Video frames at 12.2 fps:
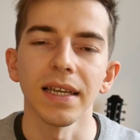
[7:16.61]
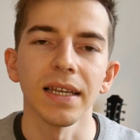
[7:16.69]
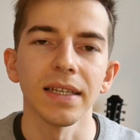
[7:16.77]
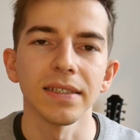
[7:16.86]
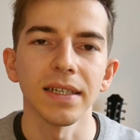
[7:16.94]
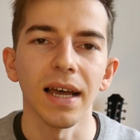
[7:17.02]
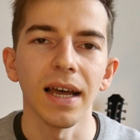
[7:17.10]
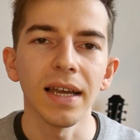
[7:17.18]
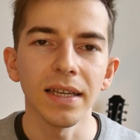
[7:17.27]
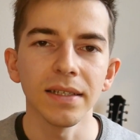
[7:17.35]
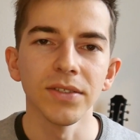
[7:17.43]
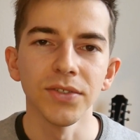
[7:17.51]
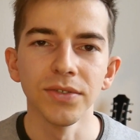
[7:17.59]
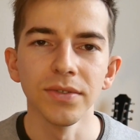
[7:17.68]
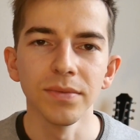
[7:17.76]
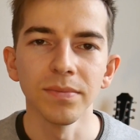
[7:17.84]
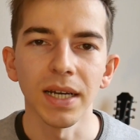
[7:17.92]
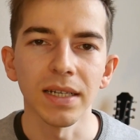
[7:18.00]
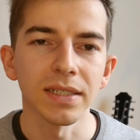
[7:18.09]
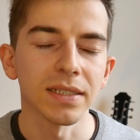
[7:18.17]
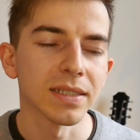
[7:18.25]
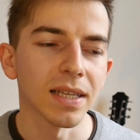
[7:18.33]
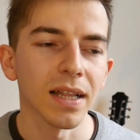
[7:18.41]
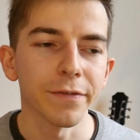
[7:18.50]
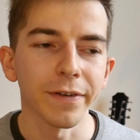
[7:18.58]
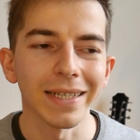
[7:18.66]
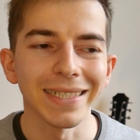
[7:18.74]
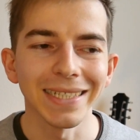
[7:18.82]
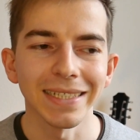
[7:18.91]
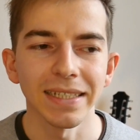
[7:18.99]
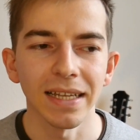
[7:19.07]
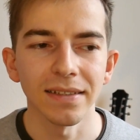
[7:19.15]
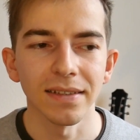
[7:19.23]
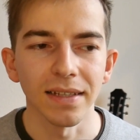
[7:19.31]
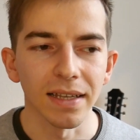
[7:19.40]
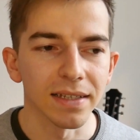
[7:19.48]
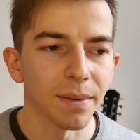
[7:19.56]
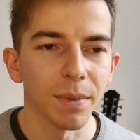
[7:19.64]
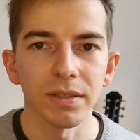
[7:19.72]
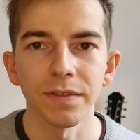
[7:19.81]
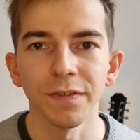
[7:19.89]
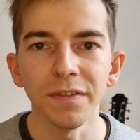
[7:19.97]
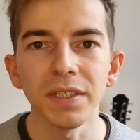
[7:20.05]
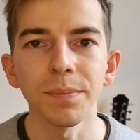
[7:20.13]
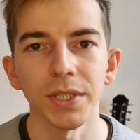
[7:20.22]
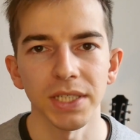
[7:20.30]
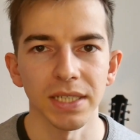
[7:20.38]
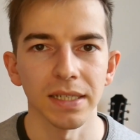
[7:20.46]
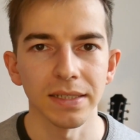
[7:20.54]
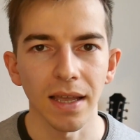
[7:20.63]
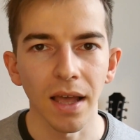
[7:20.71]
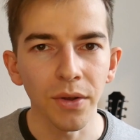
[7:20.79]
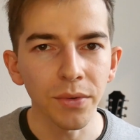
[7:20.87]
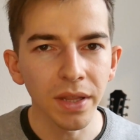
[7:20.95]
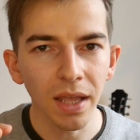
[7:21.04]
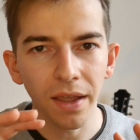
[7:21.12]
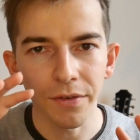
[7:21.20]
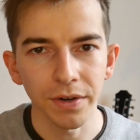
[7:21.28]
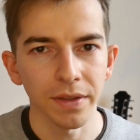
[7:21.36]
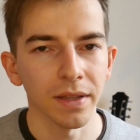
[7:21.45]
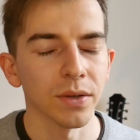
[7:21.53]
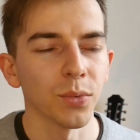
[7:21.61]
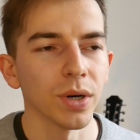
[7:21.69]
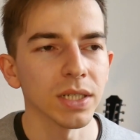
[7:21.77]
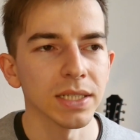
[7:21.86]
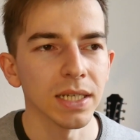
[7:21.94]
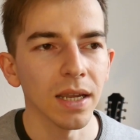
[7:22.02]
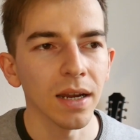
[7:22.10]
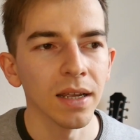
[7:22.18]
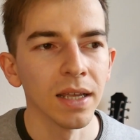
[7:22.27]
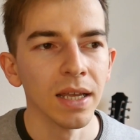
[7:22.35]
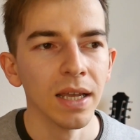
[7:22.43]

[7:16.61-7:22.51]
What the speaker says: and I do myself understand like about 50% how everything works here.